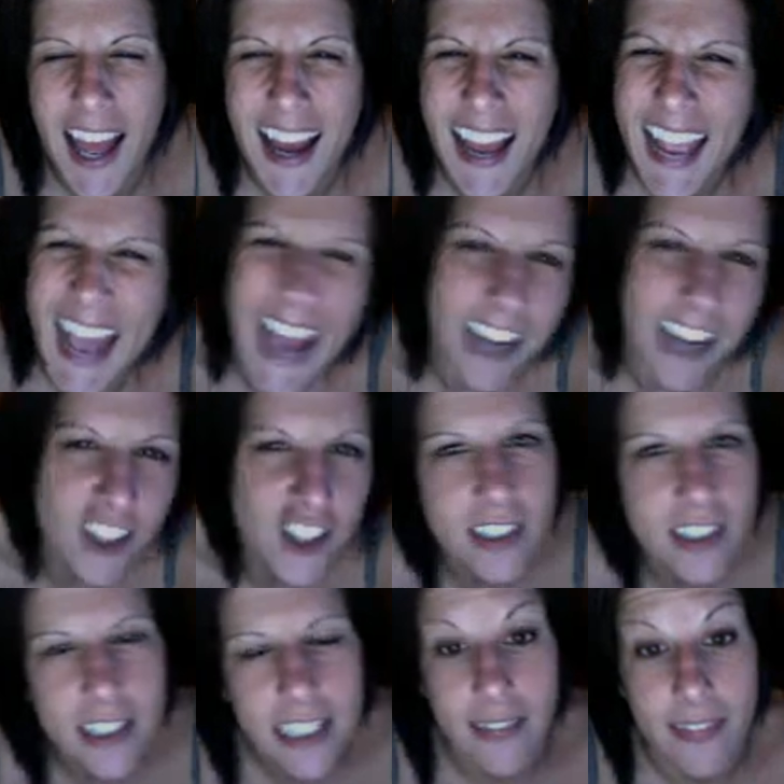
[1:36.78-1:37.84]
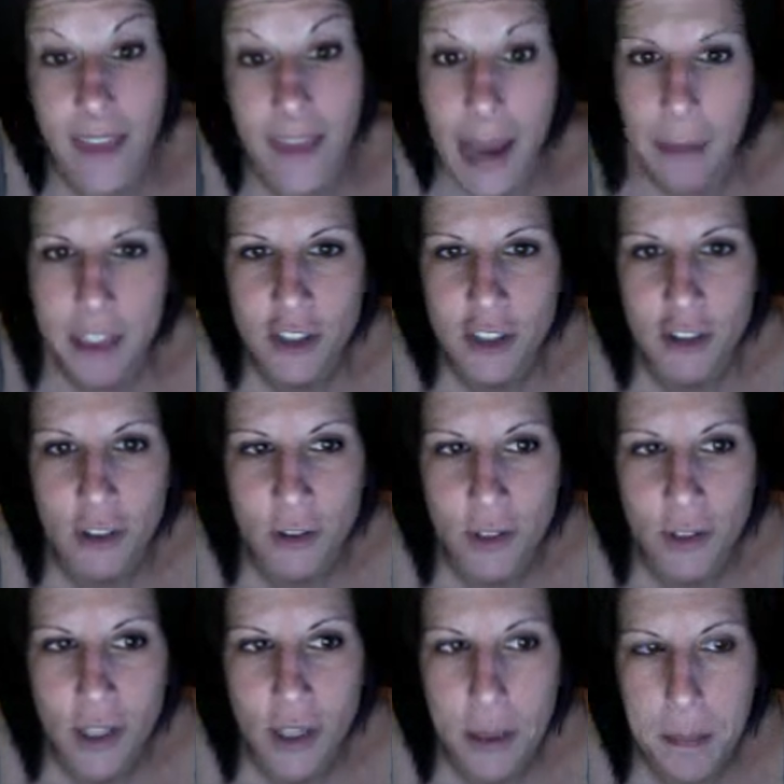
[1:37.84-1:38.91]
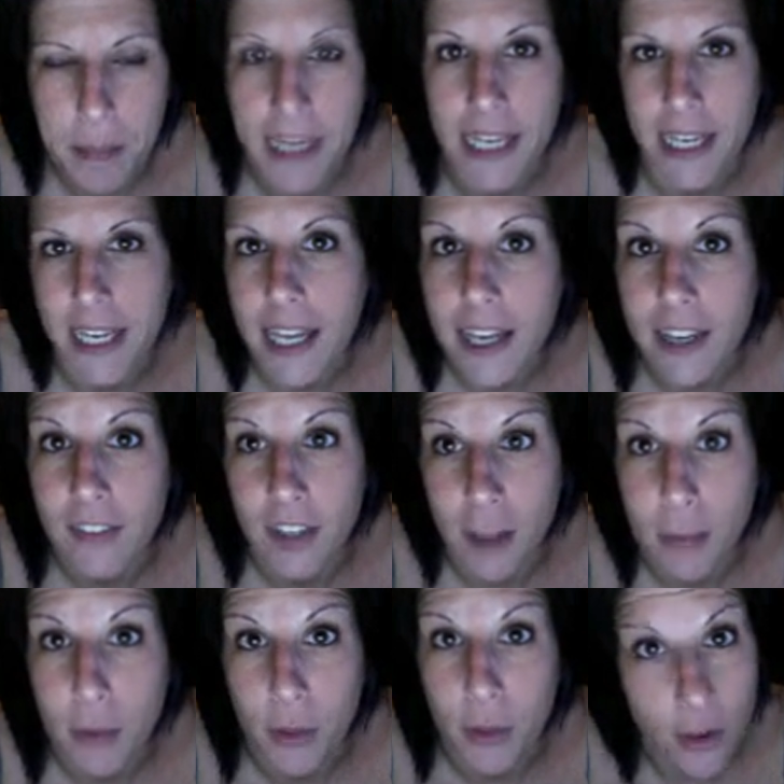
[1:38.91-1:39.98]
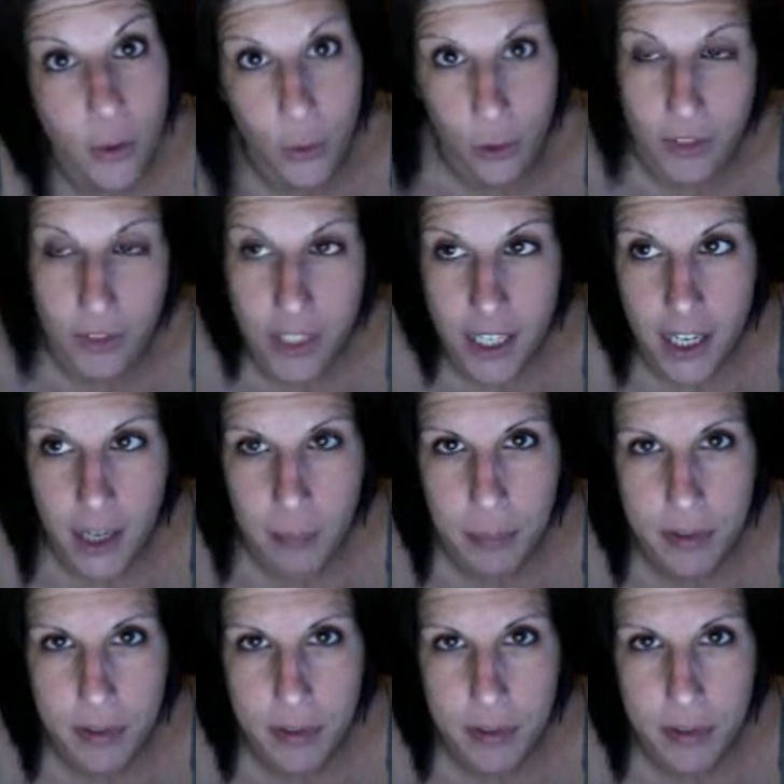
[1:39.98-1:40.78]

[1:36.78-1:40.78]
I actually didn't eat that much granola, but I ate a heck of a lot more than a quarter of a cup.